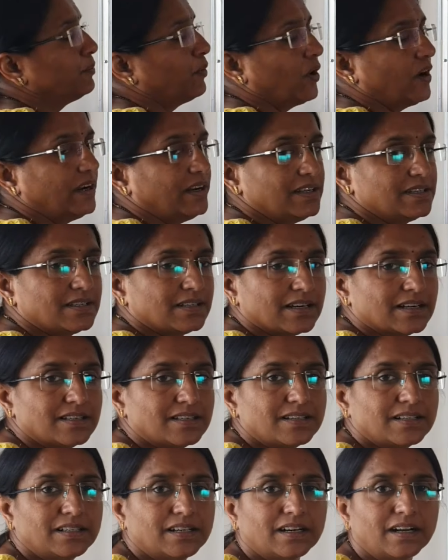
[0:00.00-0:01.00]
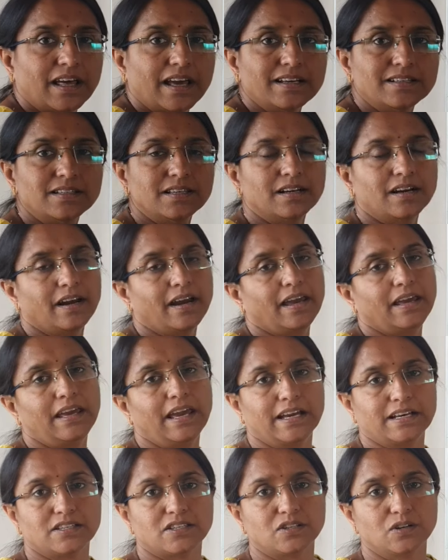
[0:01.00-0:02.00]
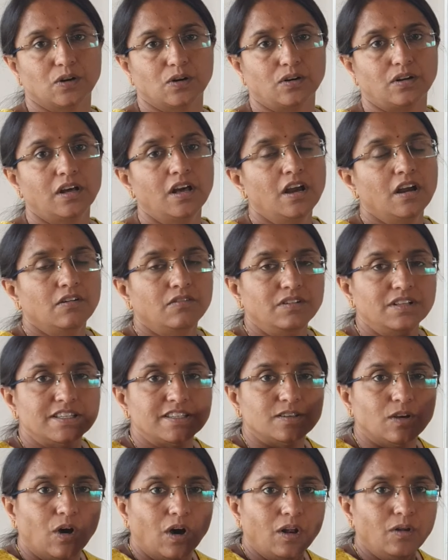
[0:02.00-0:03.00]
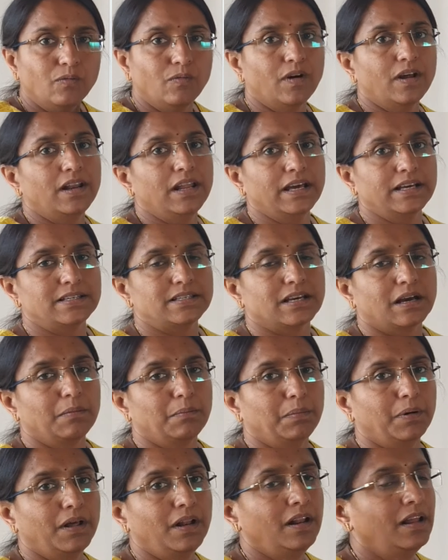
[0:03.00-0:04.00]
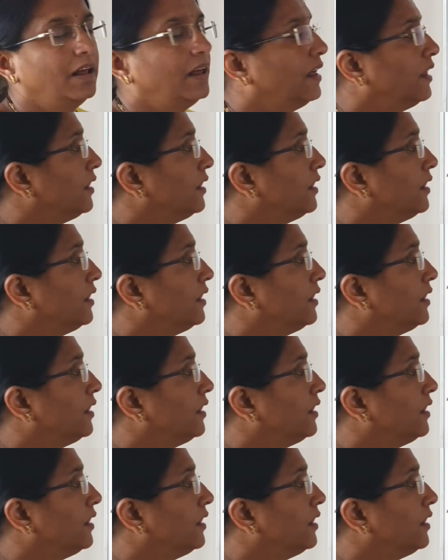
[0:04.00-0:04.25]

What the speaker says: point is considered as x naught. We will solve one example,